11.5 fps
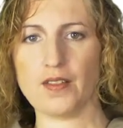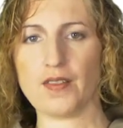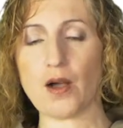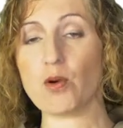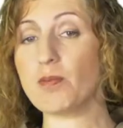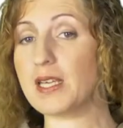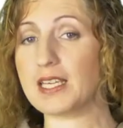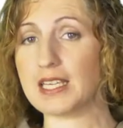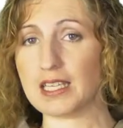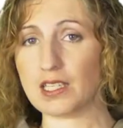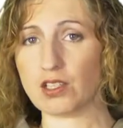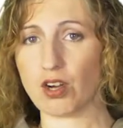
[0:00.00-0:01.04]
That would be
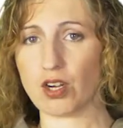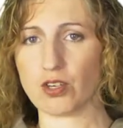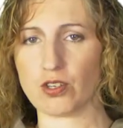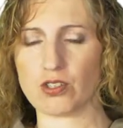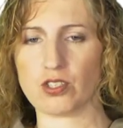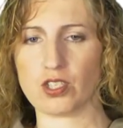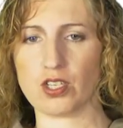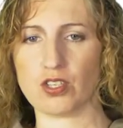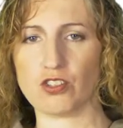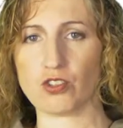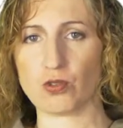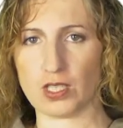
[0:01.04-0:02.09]
keyloggers,
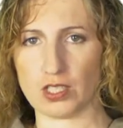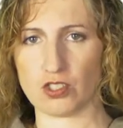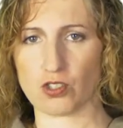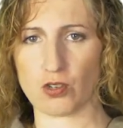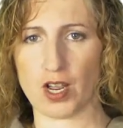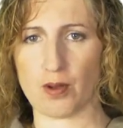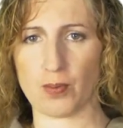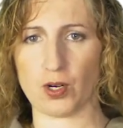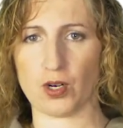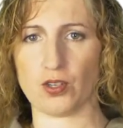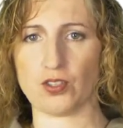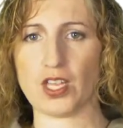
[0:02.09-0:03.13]
screen
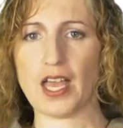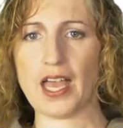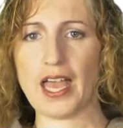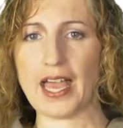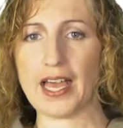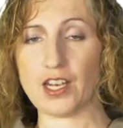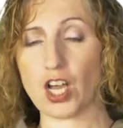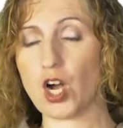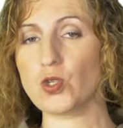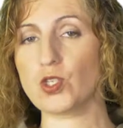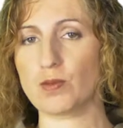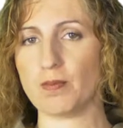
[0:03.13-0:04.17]
scrapers, and
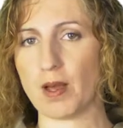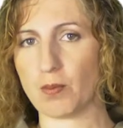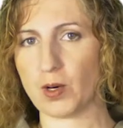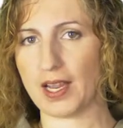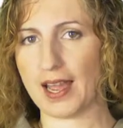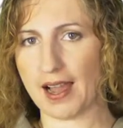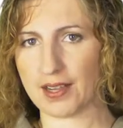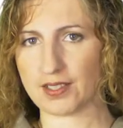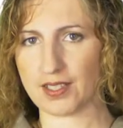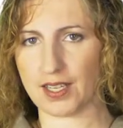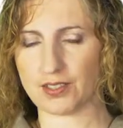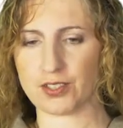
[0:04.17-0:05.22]
host memory
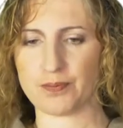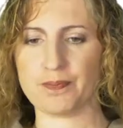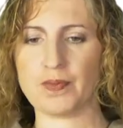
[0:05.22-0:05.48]
access.